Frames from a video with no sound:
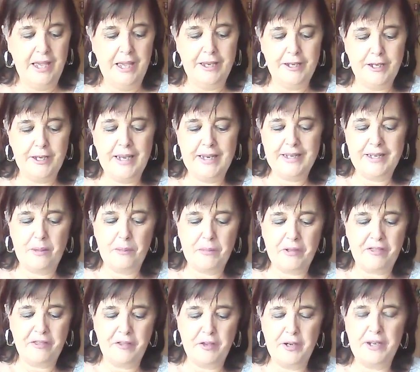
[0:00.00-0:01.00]
You get number
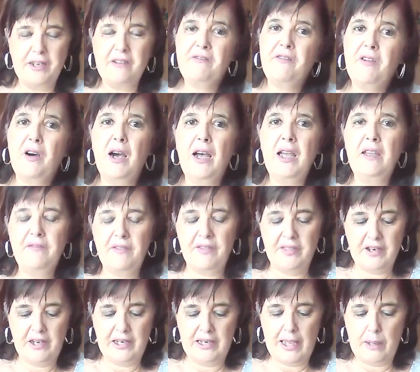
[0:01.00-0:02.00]
35,
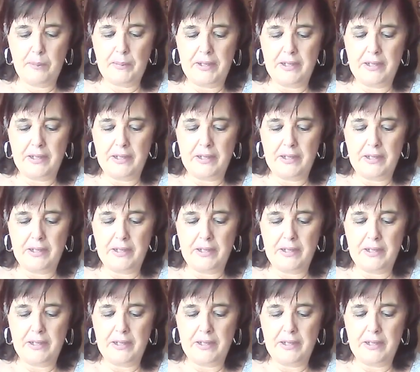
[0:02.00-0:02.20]
the Lapis